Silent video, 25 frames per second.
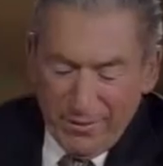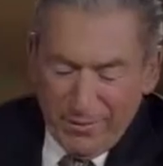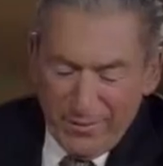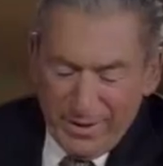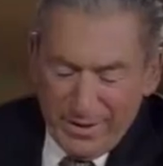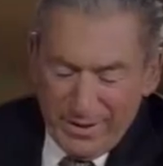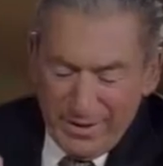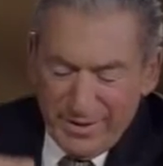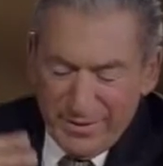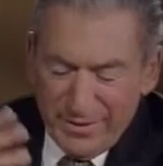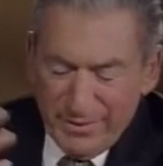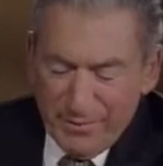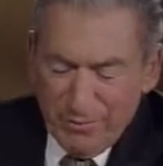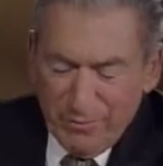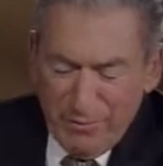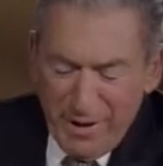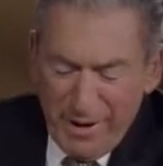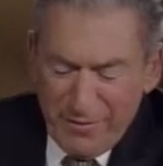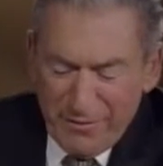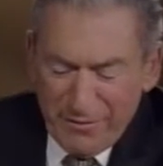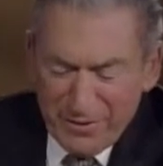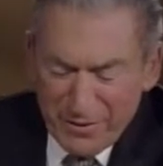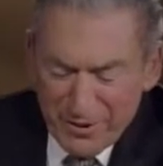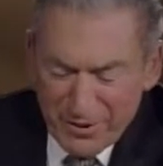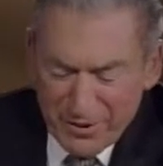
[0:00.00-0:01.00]
we
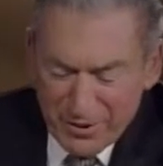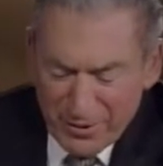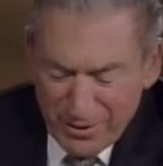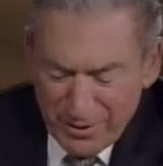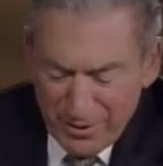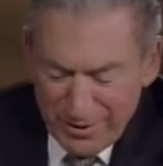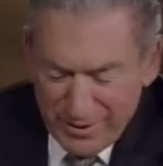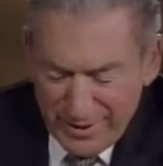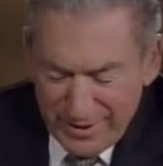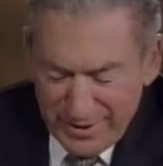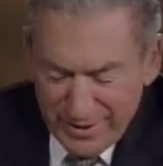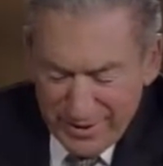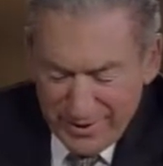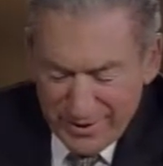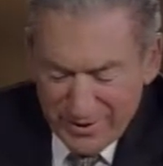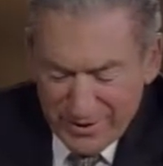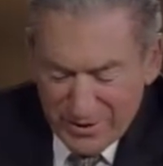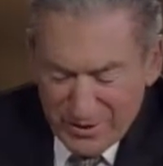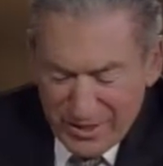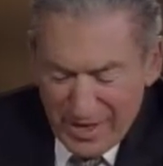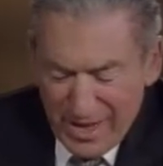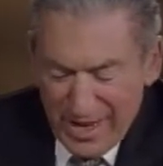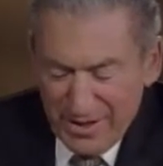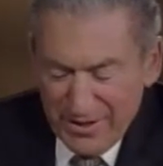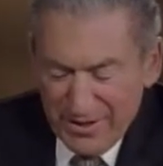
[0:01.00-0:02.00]
referenced earlier the
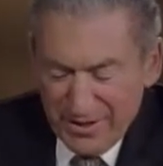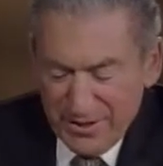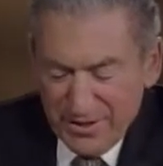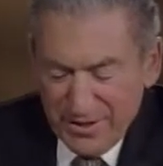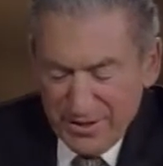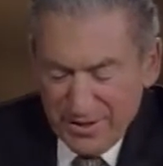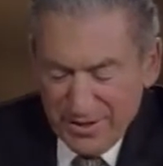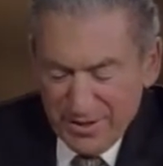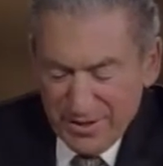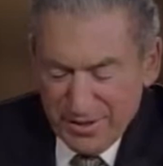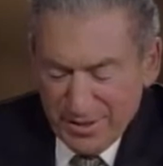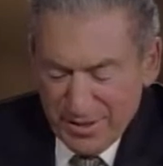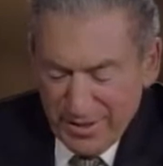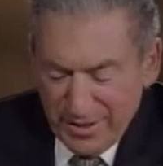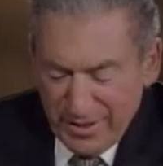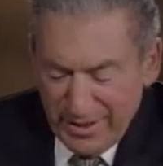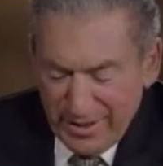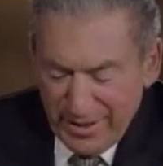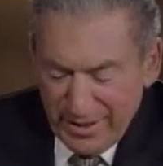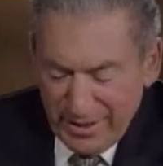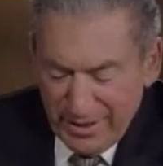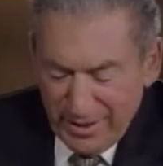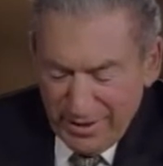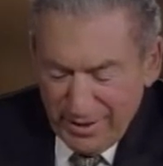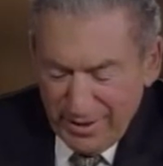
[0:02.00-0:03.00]
challenges
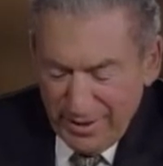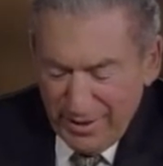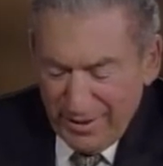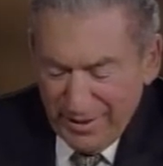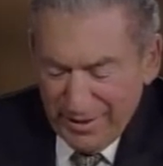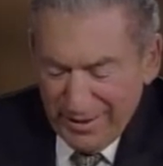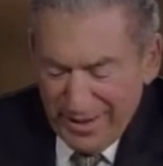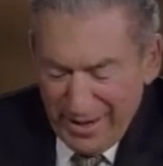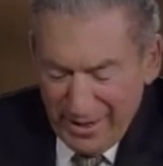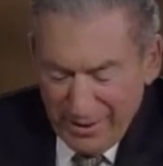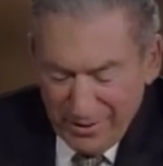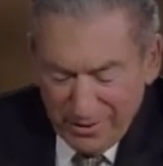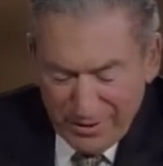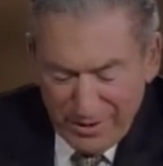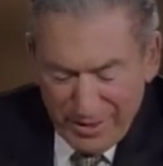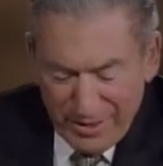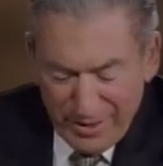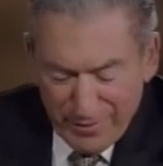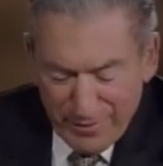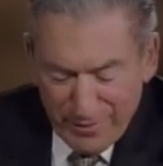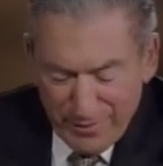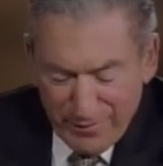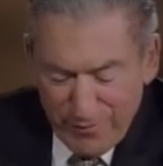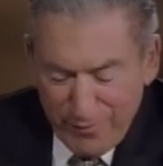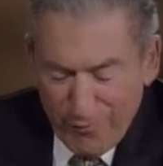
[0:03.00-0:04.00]
on healthcare
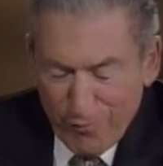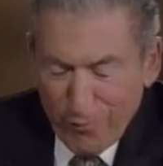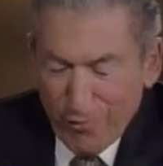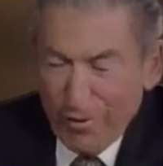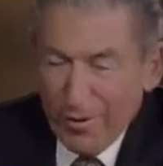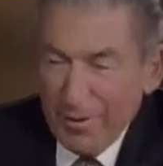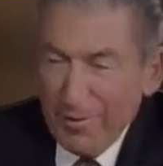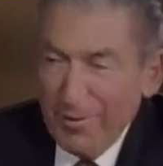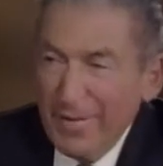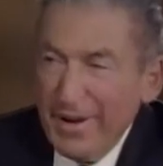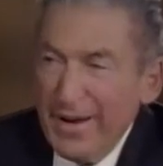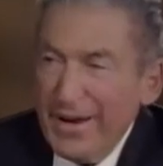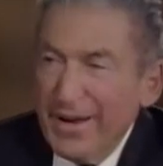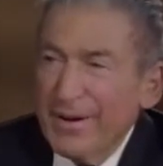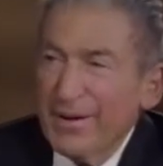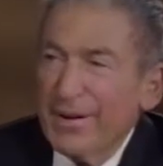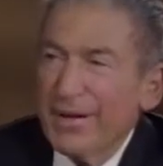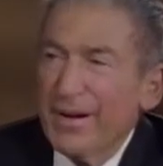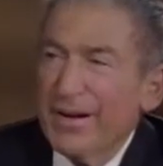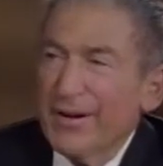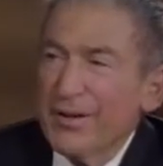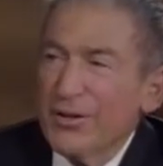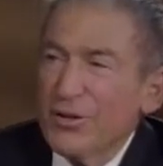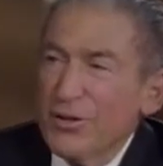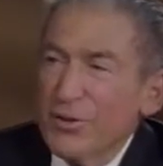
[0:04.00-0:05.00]
reform,
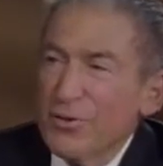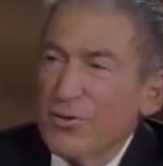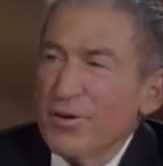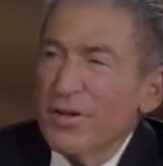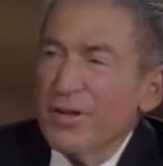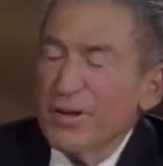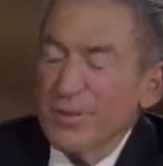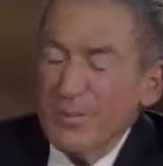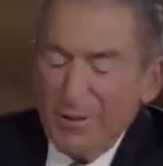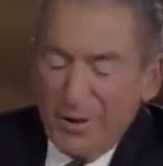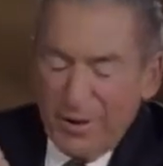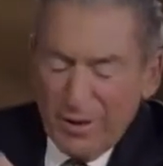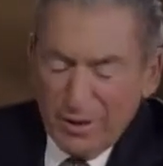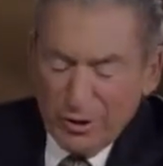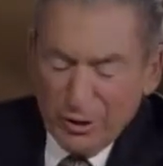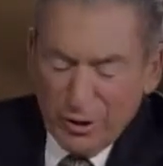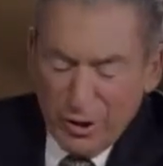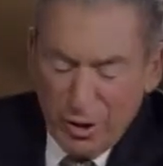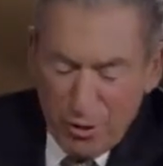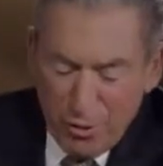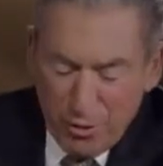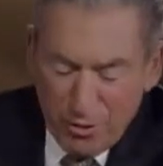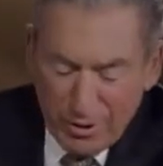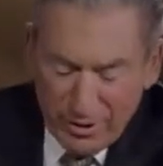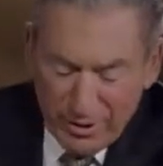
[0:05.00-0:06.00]
and two of them are
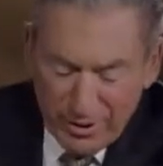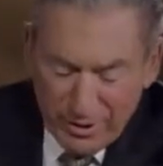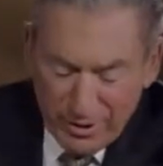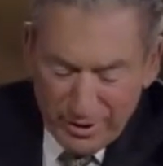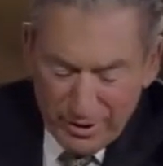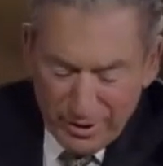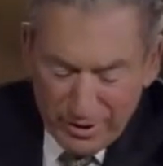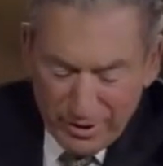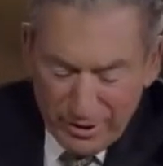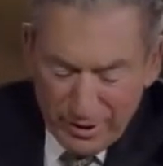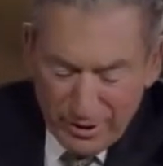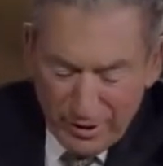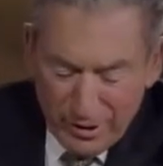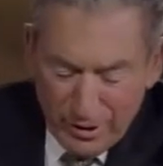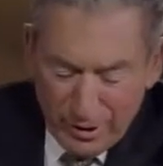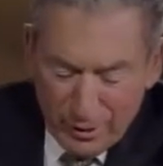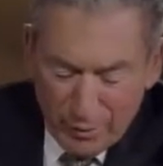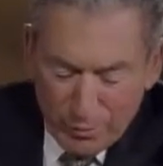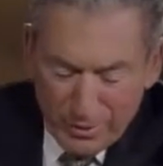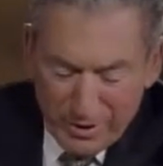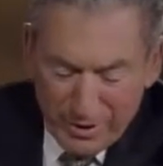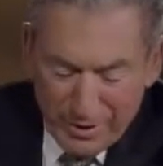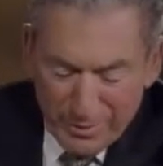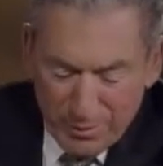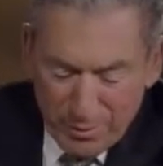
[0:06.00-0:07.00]
lower
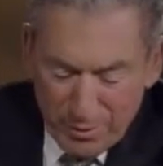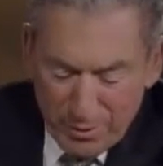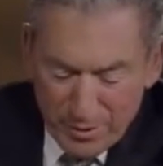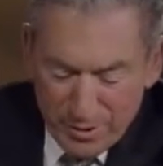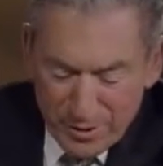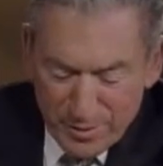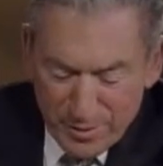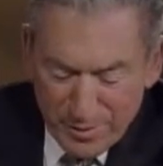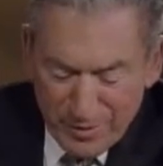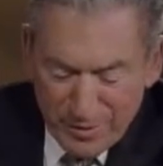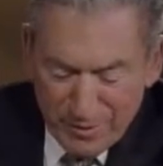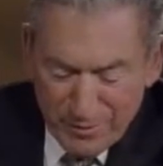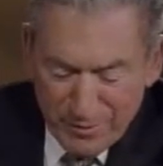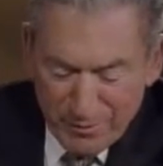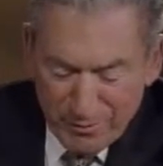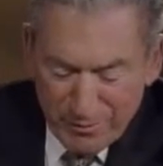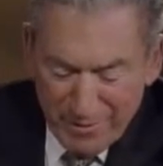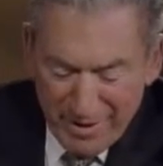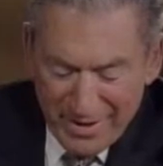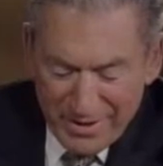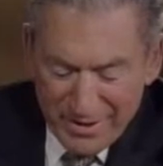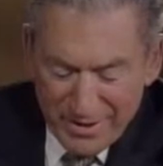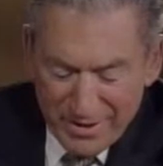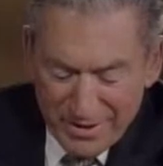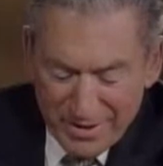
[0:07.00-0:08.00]
reimbursement
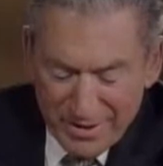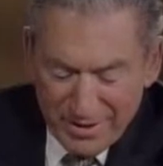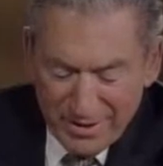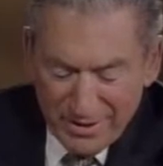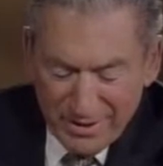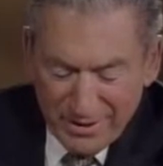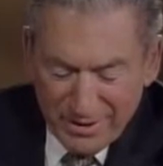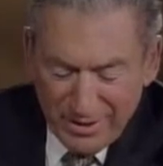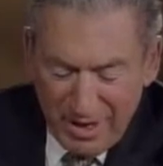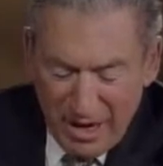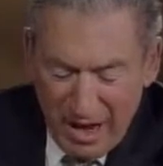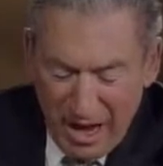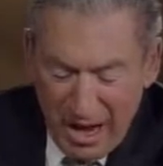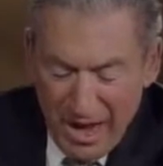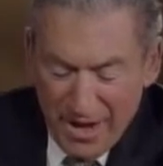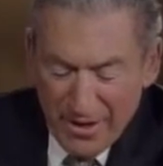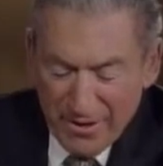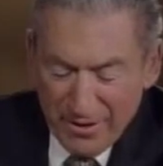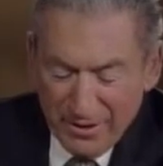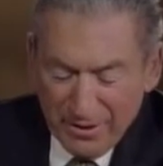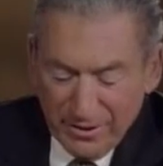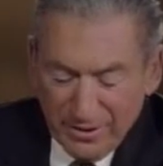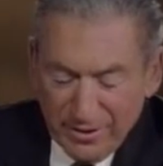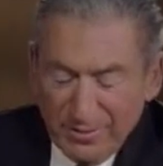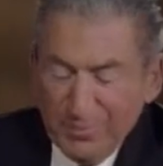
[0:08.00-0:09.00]
rates and
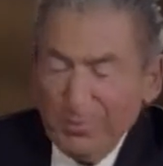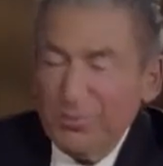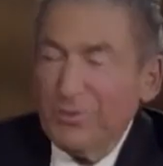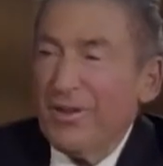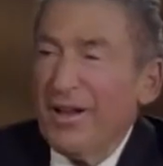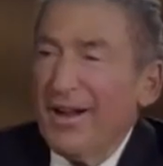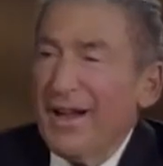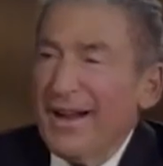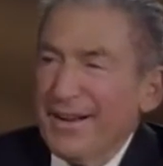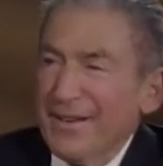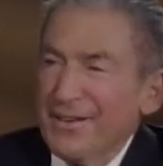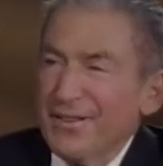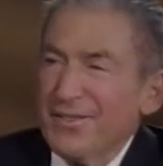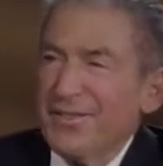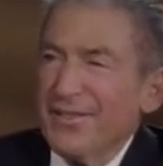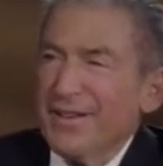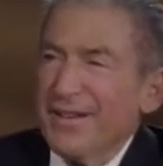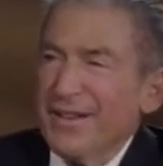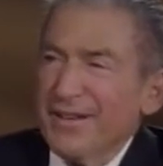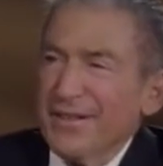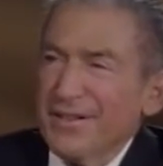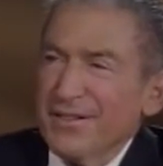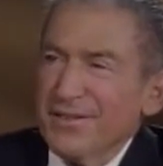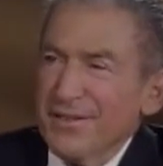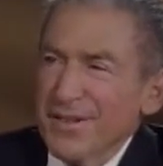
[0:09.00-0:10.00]
higher compliance
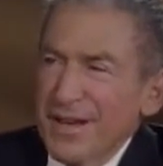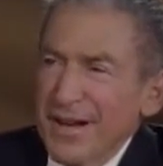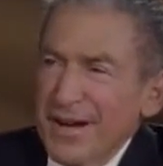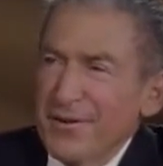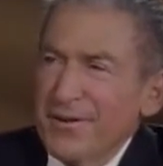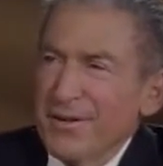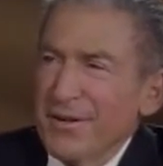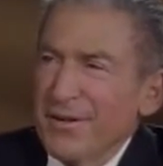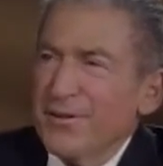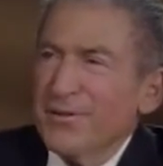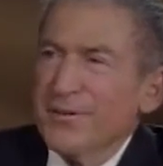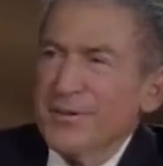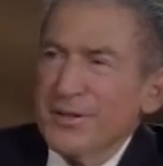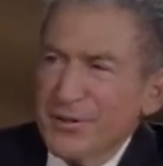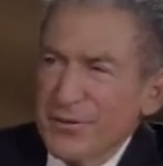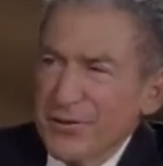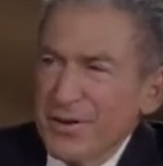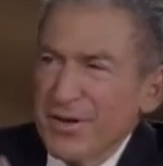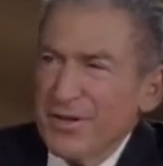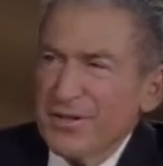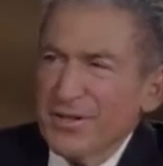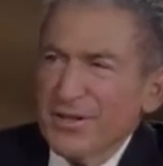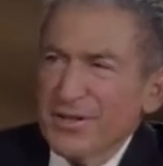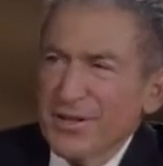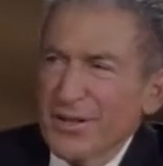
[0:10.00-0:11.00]
standards. How are you
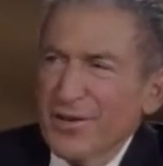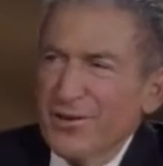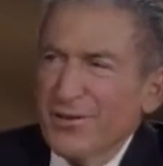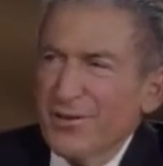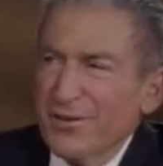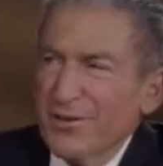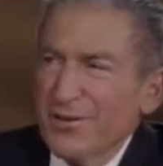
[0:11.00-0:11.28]
addressing those